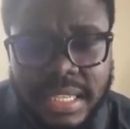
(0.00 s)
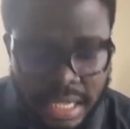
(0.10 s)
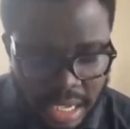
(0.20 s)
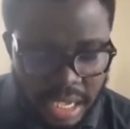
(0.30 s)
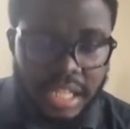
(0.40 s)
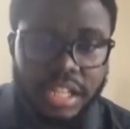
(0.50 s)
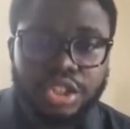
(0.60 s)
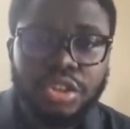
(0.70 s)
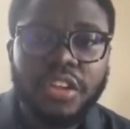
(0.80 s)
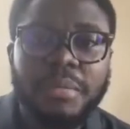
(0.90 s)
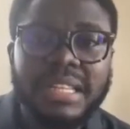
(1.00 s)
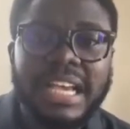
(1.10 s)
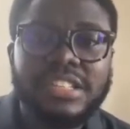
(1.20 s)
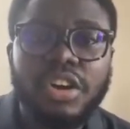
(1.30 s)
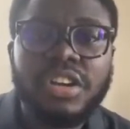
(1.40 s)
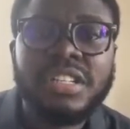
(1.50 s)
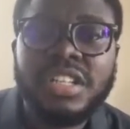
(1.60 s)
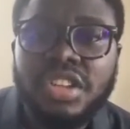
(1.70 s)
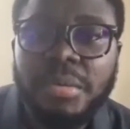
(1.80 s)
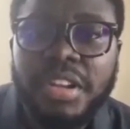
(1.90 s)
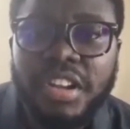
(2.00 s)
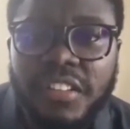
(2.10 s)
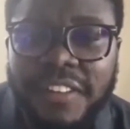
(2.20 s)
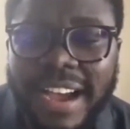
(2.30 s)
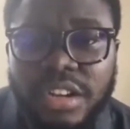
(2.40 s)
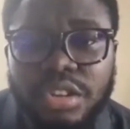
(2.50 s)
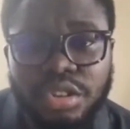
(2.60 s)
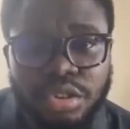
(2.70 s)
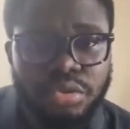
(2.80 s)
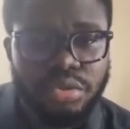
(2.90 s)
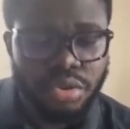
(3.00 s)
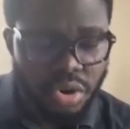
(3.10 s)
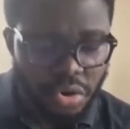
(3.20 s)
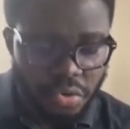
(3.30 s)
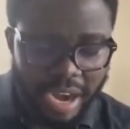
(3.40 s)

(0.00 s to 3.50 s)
The truth of the matter is, the organization may not value you, right?